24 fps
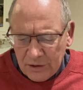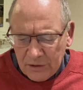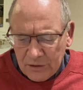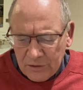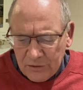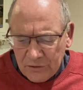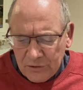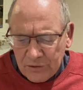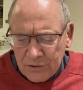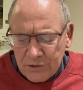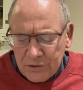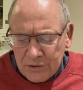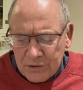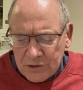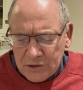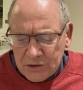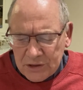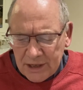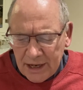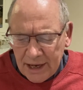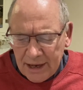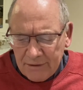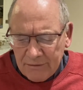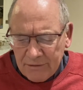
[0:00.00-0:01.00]
through
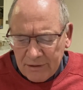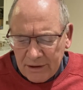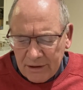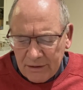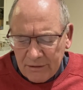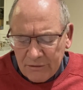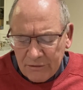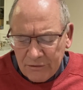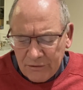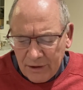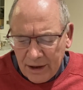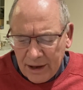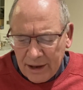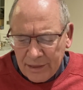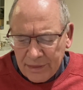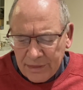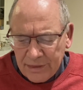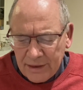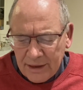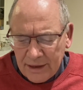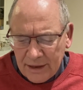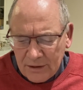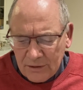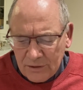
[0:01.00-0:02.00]
saving
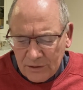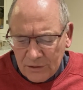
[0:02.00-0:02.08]
faith in